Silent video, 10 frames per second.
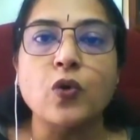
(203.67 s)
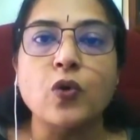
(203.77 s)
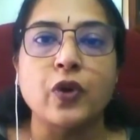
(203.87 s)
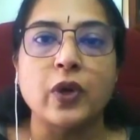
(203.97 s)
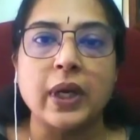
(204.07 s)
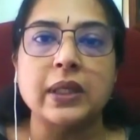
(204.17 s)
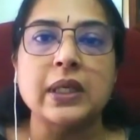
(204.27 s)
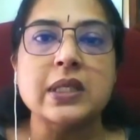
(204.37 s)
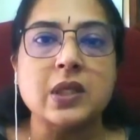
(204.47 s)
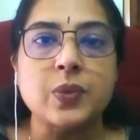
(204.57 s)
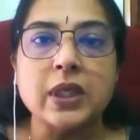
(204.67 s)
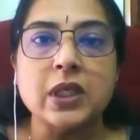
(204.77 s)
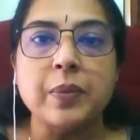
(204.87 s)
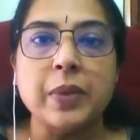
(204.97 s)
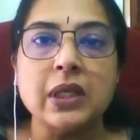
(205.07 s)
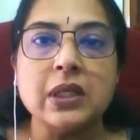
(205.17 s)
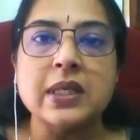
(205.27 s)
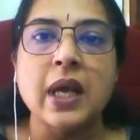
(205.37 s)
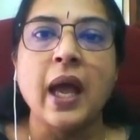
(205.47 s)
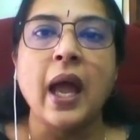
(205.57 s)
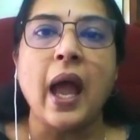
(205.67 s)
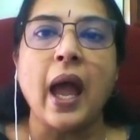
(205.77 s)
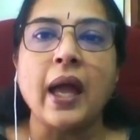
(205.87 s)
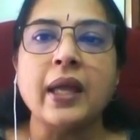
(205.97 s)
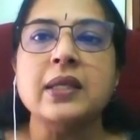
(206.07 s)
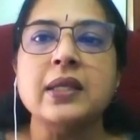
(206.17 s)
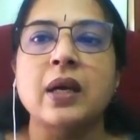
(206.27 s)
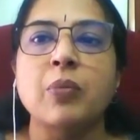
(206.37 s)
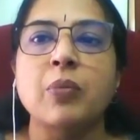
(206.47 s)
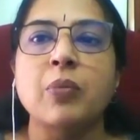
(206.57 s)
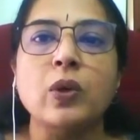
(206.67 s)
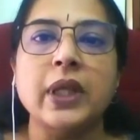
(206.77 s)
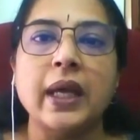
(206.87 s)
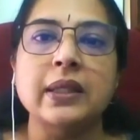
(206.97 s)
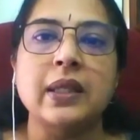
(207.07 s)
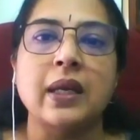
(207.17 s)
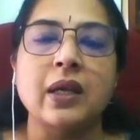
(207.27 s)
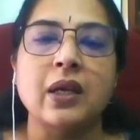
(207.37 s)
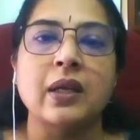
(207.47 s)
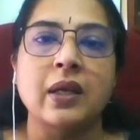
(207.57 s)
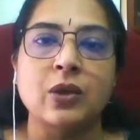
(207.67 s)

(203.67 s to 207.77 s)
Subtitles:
smoked for at least 20 minutes, and more than